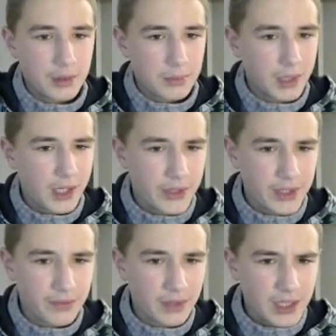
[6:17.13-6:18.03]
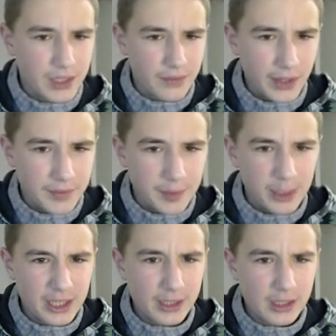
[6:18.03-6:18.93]
because if knight d5
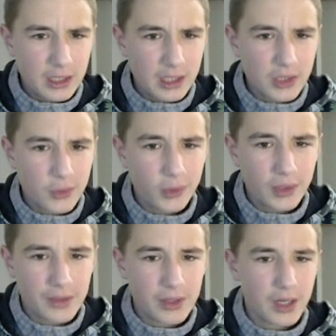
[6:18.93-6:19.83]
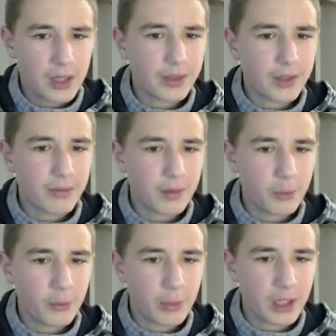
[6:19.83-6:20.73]
immediately has queen f3 and if I
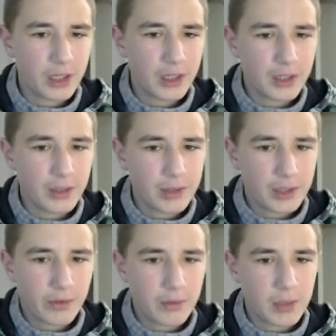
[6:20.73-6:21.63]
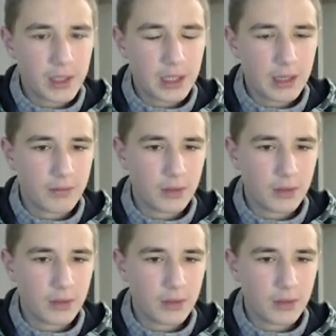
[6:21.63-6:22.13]
move my knight there is queen b7